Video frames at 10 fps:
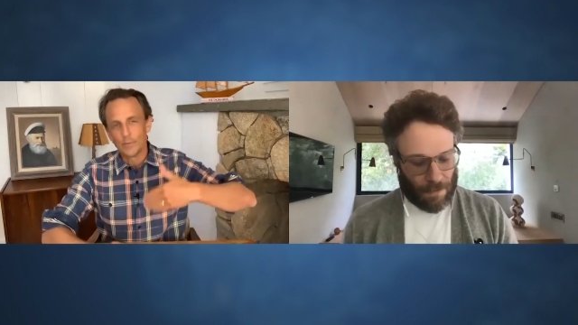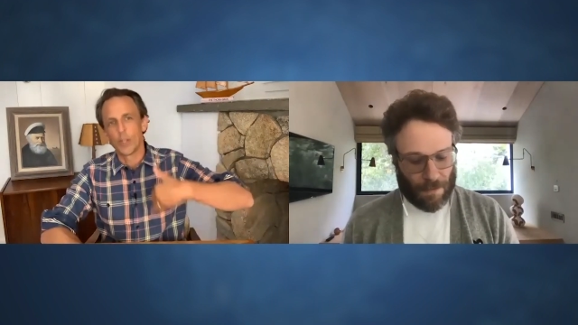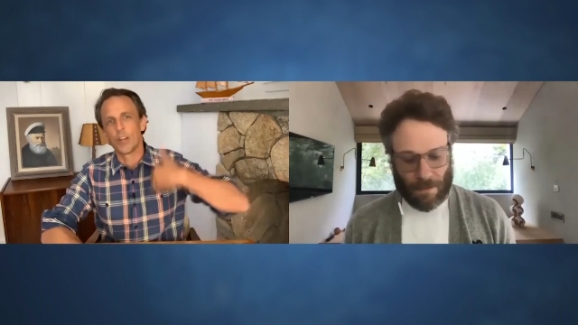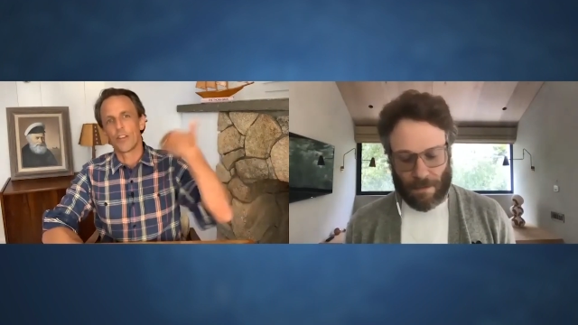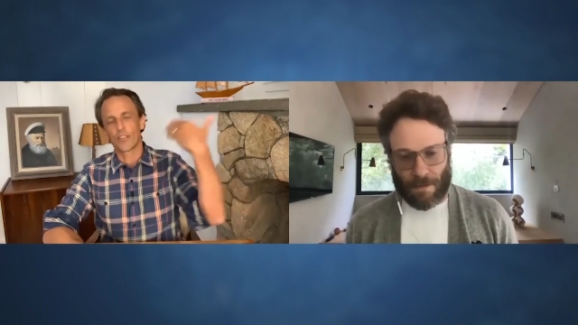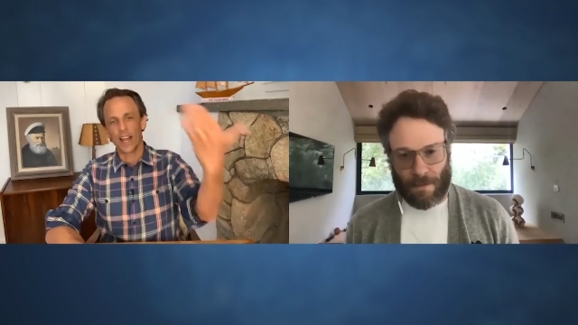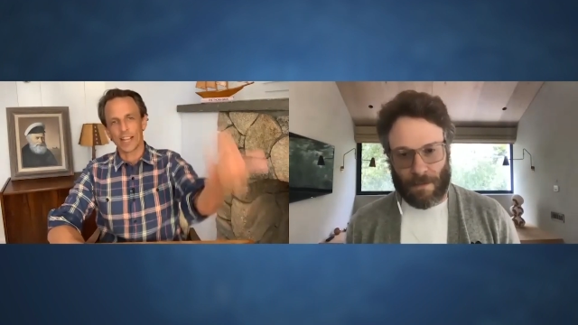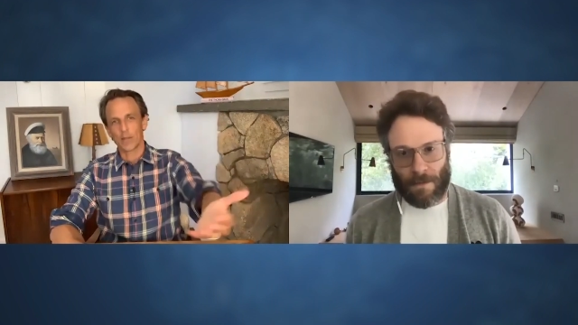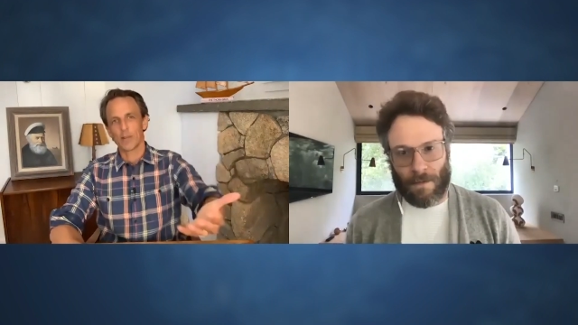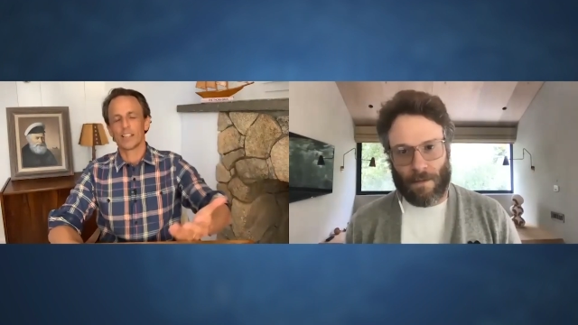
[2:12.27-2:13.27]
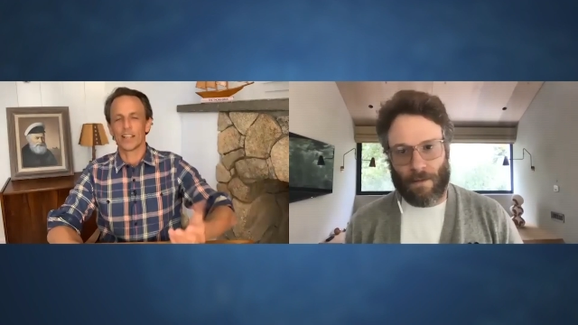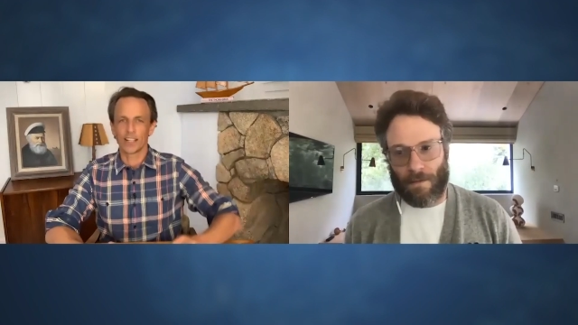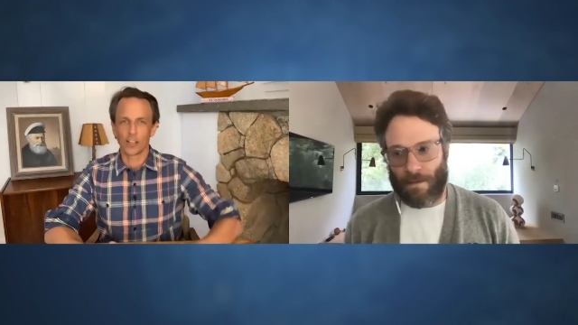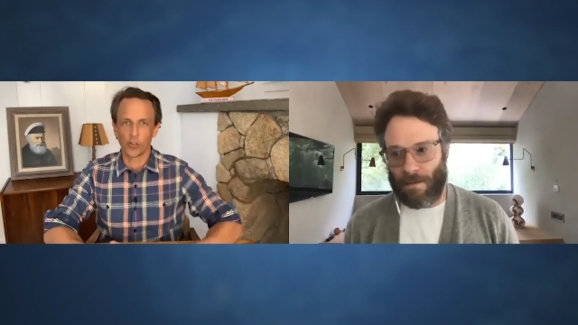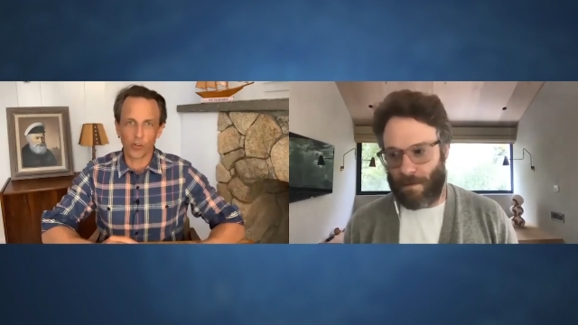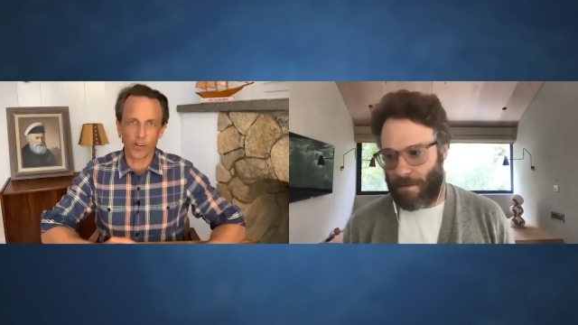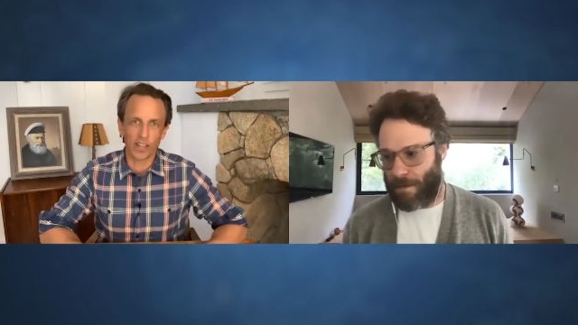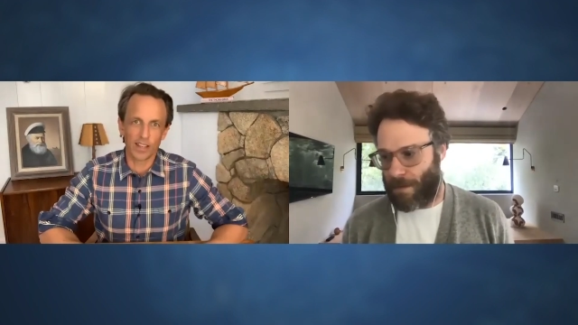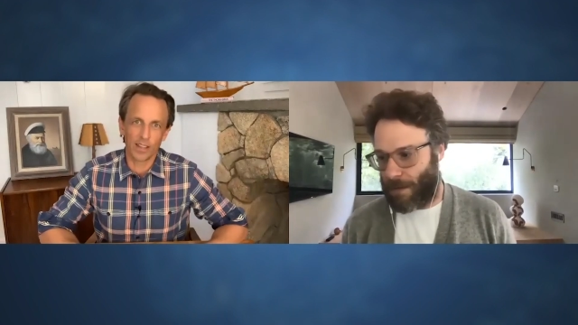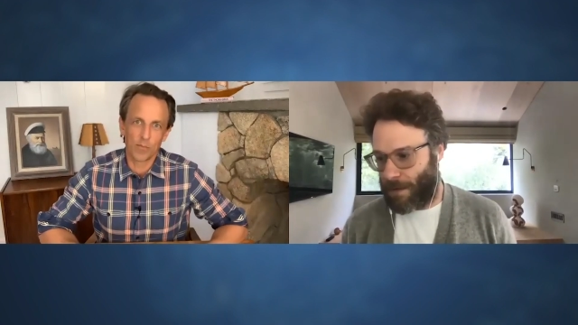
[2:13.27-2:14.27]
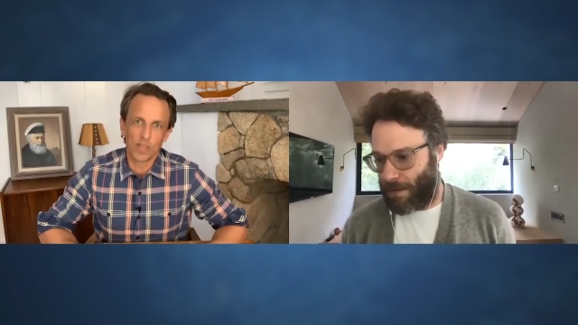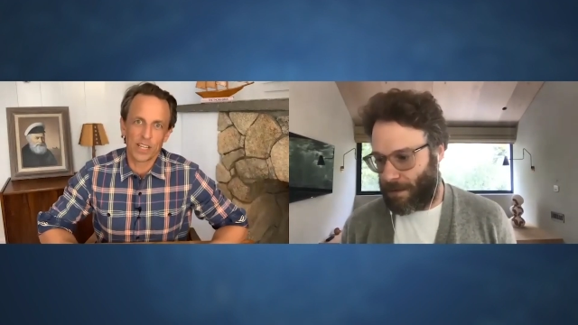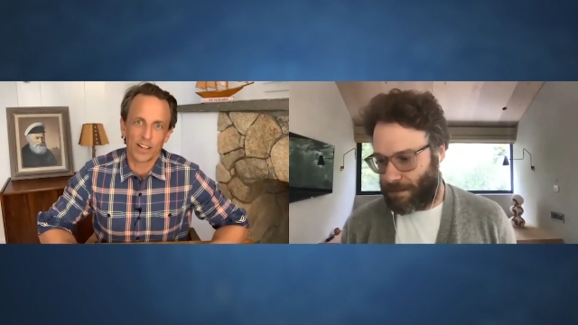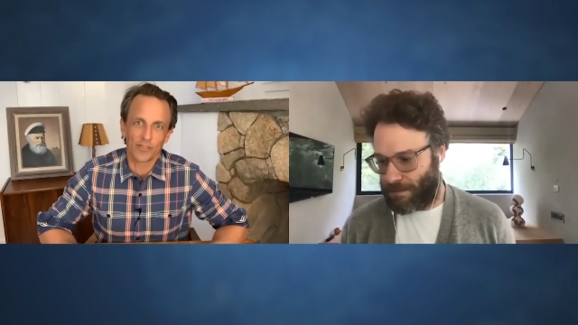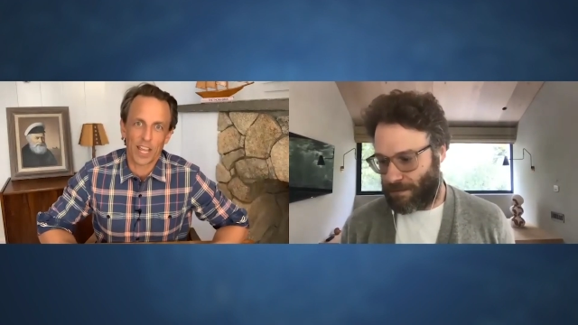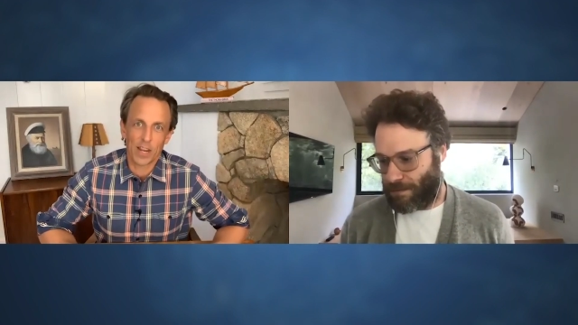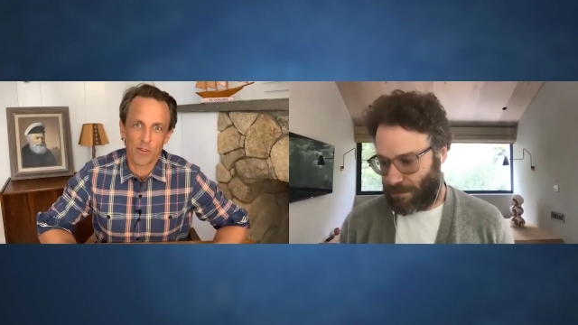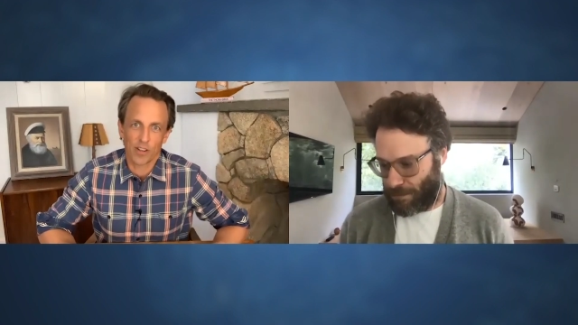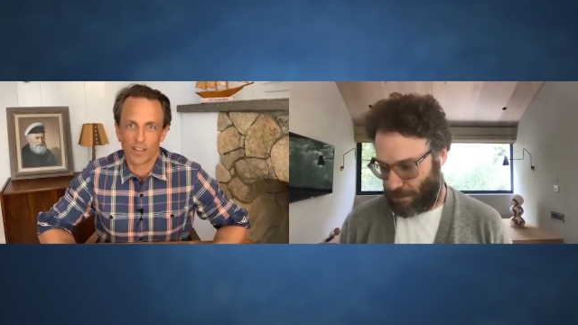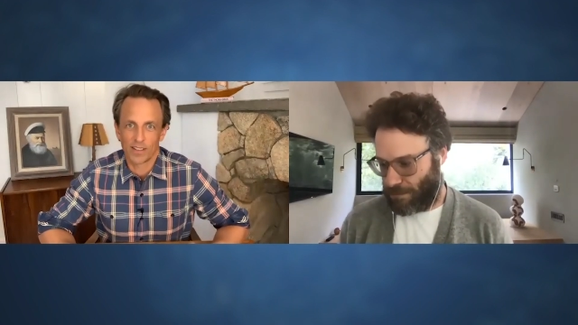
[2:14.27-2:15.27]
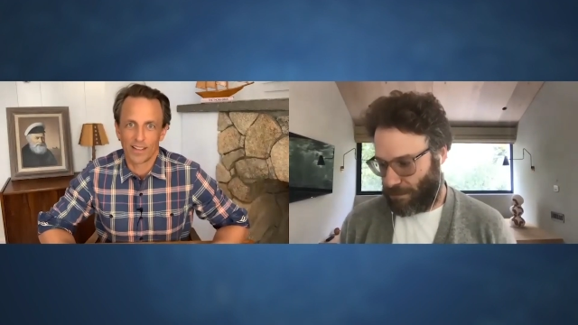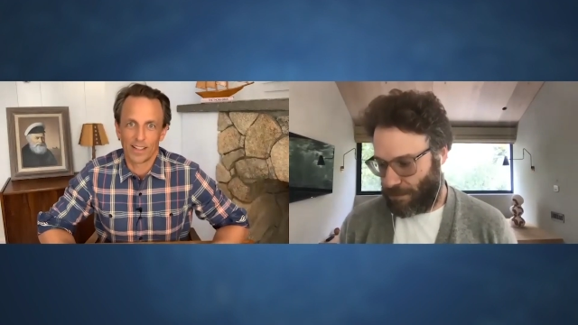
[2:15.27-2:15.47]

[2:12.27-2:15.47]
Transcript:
Speaker 1: you know, there's not going to be a lot of glory in being off camera.